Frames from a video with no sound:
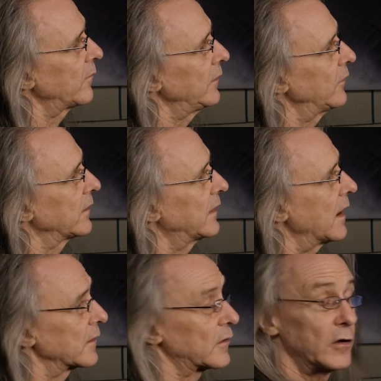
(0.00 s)
we
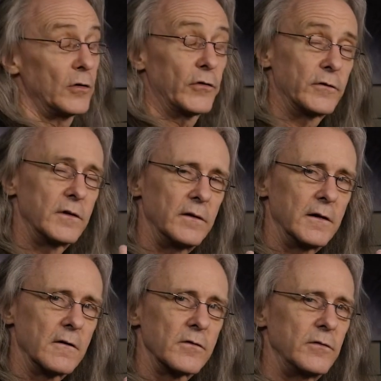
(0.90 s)
got closer to
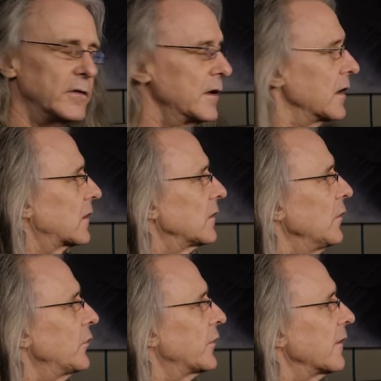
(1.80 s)
the Earth. If you get
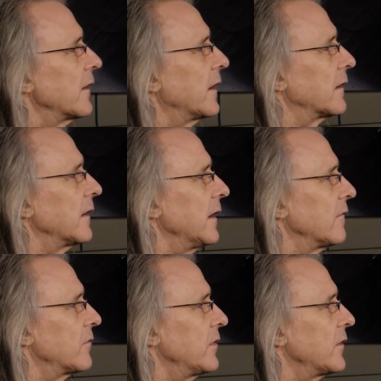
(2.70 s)
closer and I have